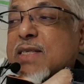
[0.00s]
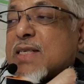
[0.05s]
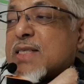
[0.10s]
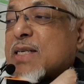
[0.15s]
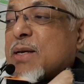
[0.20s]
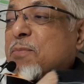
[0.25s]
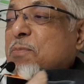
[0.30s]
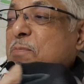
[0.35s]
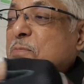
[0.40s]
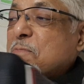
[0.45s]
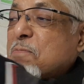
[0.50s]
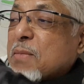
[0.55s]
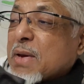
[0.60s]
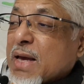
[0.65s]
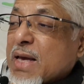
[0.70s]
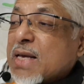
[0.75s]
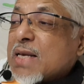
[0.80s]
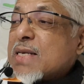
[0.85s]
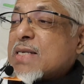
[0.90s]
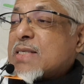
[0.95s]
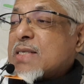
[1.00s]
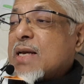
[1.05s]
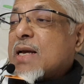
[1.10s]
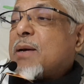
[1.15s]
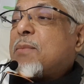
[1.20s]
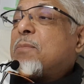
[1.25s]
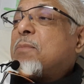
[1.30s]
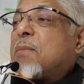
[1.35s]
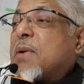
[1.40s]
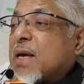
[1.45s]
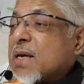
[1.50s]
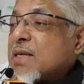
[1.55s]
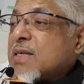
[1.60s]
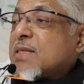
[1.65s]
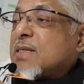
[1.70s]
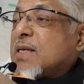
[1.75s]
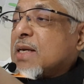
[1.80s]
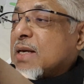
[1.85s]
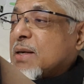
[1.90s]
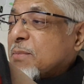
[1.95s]
this amazing
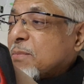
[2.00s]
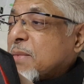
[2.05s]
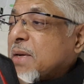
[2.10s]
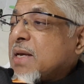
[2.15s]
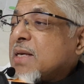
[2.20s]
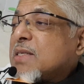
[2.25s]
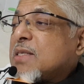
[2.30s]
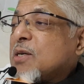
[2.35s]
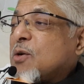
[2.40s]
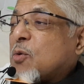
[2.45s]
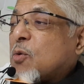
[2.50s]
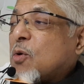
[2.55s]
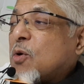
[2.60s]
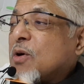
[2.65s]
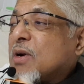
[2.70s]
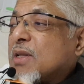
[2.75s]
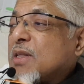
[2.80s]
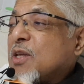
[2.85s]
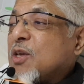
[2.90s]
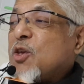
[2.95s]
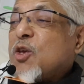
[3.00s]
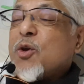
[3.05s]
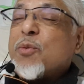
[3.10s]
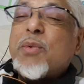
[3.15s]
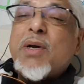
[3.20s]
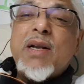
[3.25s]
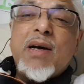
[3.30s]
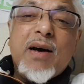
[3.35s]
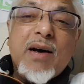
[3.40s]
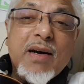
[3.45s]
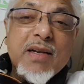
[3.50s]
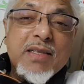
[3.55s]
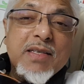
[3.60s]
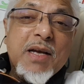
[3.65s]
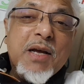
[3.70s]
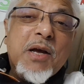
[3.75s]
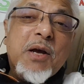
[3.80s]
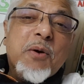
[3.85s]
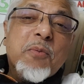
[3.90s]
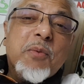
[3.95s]
organ, the human heart.
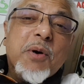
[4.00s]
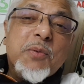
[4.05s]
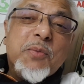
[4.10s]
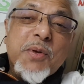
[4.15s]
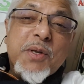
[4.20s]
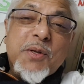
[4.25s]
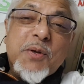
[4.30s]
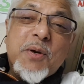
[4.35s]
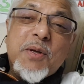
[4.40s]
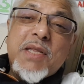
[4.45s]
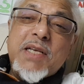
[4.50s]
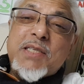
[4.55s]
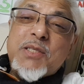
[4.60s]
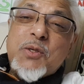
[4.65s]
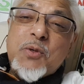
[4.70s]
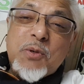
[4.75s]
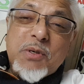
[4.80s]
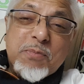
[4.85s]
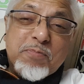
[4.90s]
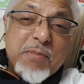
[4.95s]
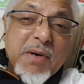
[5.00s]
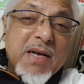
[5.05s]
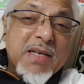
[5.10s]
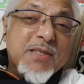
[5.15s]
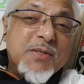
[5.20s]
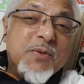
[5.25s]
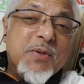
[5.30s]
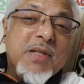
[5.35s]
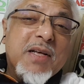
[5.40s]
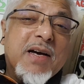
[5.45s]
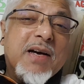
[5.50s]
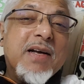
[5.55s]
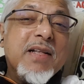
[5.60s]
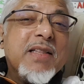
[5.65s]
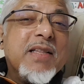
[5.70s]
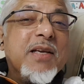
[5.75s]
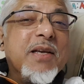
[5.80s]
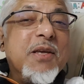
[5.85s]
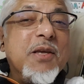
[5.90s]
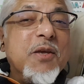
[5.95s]
But we know there's two parts to the
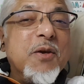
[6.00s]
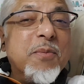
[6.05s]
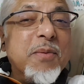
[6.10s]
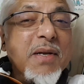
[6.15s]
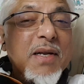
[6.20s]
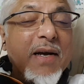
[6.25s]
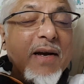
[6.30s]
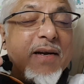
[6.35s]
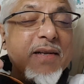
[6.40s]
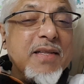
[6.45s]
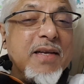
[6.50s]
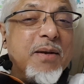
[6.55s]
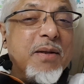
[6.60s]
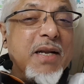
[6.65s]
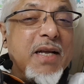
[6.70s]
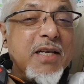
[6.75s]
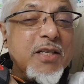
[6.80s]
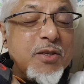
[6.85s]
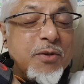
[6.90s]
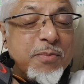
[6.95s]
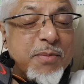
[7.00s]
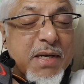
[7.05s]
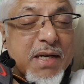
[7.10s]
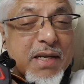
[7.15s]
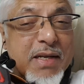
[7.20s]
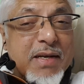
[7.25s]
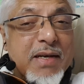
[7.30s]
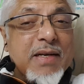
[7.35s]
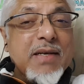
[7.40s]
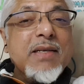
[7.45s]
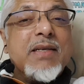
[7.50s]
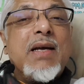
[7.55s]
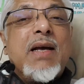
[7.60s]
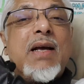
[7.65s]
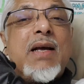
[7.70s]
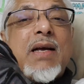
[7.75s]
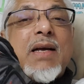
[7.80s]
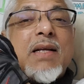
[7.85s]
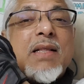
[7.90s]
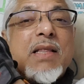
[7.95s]
heart, the human heart, the anatomical heart,
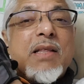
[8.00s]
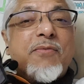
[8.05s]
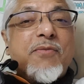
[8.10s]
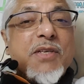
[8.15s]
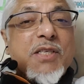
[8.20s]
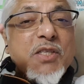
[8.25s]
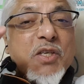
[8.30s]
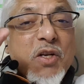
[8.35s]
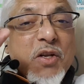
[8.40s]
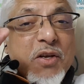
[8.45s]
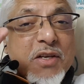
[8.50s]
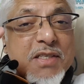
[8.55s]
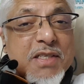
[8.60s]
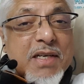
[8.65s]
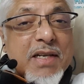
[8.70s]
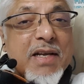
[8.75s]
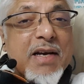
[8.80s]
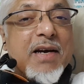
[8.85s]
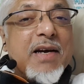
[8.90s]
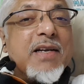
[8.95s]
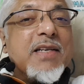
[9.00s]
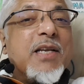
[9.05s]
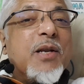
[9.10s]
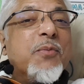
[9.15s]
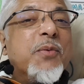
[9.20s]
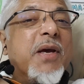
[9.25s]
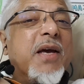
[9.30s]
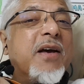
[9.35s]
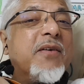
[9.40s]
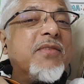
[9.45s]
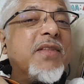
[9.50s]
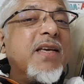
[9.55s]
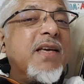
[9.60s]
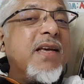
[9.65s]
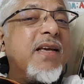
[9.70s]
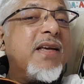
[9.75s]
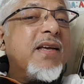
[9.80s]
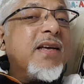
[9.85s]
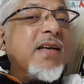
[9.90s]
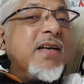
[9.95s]
the physiological heart, and we have
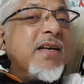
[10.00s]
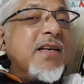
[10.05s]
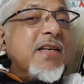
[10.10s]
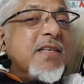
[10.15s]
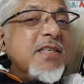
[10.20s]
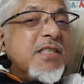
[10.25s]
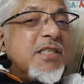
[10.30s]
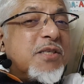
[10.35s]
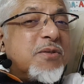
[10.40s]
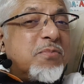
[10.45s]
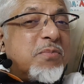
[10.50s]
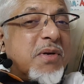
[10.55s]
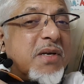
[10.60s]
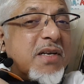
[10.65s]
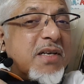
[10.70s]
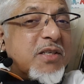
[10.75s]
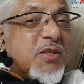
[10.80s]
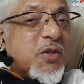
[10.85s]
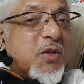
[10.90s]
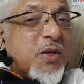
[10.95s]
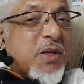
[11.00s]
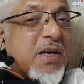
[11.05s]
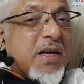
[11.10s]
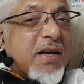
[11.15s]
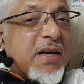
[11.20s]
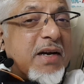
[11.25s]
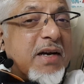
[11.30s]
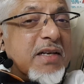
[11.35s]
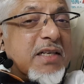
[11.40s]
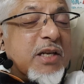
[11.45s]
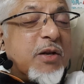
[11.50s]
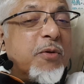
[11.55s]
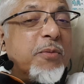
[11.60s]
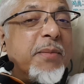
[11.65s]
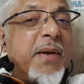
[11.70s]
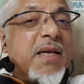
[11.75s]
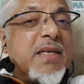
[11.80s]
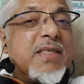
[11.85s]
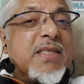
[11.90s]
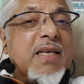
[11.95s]
the spiritual heart. And we
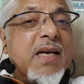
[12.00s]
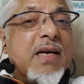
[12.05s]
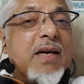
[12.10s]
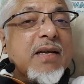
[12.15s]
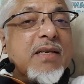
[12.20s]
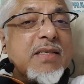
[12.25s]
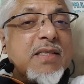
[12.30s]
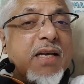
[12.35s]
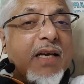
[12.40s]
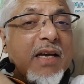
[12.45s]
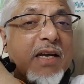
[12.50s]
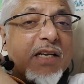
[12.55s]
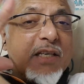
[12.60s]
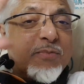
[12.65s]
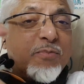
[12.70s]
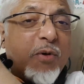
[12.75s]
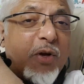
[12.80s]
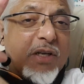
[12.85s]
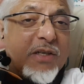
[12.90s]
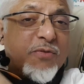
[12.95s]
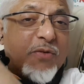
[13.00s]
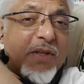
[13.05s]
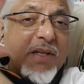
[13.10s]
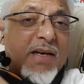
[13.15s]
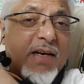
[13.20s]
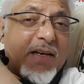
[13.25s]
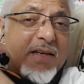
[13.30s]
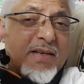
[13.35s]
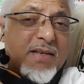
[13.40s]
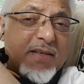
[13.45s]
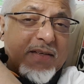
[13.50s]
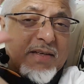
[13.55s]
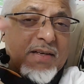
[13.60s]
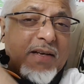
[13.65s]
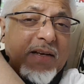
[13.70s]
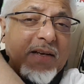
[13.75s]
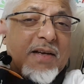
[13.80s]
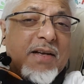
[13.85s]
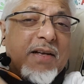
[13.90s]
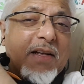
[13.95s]
make zikr. Zikr is polish for the heart.
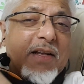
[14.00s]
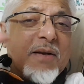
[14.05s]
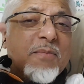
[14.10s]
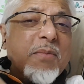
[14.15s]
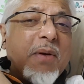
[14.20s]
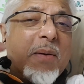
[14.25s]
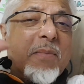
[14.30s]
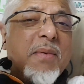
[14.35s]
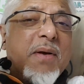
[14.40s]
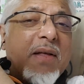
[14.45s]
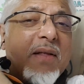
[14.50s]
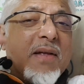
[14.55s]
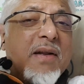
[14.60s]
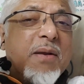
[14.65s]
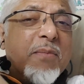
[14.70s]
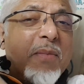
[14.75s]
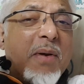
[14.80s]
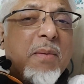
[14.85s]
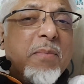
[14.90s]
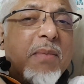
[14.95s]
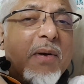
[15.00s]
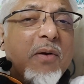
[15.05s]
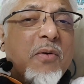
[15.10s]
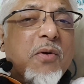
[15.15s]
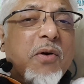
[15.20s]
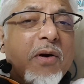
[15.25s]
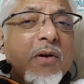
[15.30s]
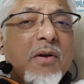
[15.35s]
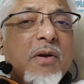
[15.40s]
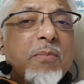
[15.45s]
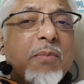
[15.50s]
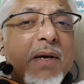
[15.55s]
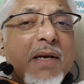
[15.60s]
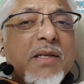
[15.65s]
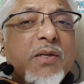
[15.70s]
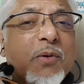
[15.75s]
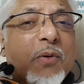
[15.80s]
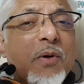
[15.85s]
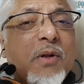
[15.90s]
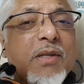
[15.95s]
Remember God
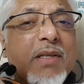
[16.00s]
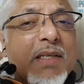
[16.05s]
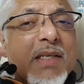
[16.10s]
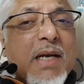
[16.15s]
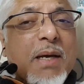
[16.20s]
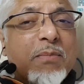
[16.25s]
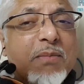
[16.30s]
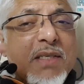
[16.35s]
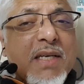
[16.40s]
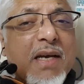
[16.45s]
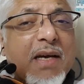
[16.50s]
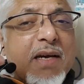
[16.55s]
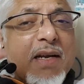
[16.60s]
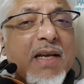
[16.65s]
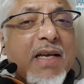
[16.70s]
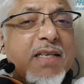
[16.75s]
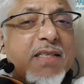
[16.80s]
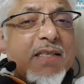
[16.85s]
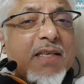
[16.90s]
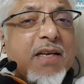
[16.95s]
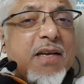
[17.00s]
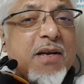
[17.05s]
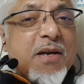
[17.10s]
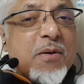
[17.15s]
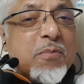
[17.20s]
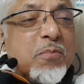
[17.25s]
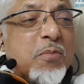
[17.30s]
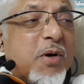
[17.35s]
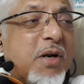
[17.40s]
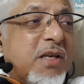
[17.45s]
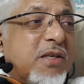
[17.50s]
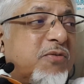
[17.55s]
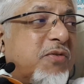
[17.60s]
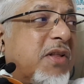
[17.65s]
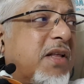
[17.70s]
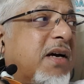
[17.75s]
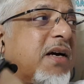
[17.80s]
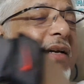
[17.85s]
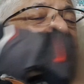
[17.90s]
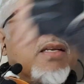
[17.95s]
Almighty all the time. Zikr is polish for
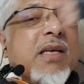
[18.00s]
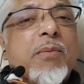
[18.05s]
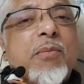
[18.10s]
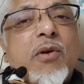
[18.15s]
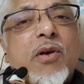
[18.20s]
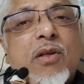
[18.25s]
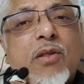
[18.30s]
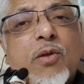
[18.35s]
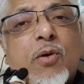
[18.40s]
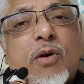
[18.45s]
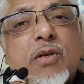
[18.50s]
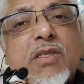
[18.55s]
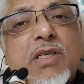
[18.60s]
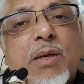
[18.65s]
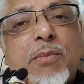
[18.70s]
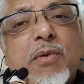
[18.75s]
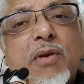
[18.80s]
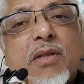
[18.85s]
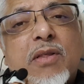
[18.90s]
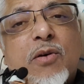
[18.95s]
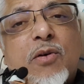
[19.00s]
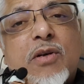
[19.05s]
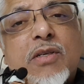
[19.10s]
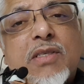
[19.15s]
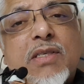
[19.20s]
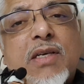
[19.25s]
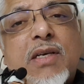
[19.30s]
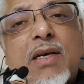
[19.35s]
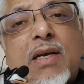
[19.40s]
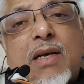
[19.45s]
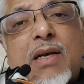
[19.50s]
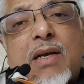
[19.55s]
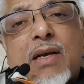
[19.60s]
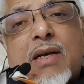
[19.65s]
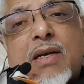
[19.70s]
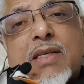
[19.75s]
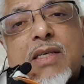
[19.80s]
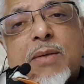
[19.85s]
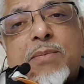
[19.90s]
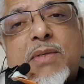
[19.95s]
the heart. Give me your thoughts.
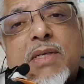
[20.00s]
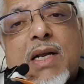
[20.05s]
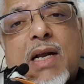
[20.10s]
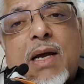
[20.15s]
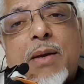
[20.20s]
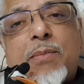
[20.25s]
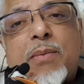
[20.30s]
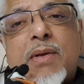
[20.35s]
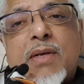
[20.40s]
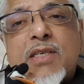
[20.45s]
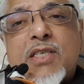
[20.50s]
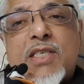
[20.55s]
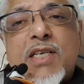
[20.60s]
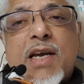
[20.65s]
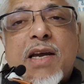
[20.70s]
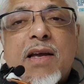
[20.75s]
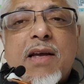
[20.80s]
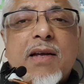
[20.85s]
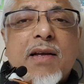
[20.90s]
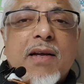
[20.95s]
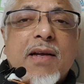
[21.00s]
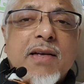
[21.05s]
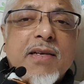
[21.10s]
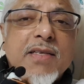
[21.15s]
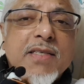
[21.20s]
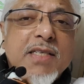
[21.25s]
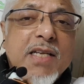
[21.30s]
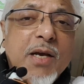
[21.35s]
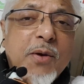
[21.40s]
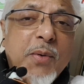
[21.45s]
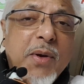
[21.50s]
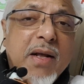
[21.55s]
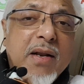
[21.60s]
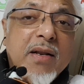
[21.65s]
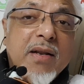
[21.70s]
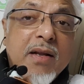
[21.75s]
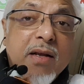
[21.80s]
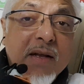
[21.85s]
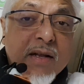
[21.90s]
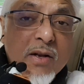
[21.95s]
Subscribe, share, stay
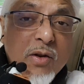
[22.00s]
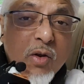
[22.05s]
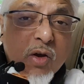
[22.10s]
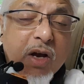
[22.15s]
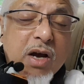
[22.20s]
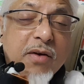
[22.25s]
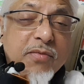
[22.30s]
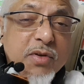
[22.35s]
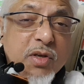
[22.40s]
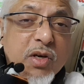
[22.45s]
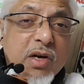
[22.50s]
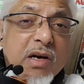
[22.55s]
well, look after your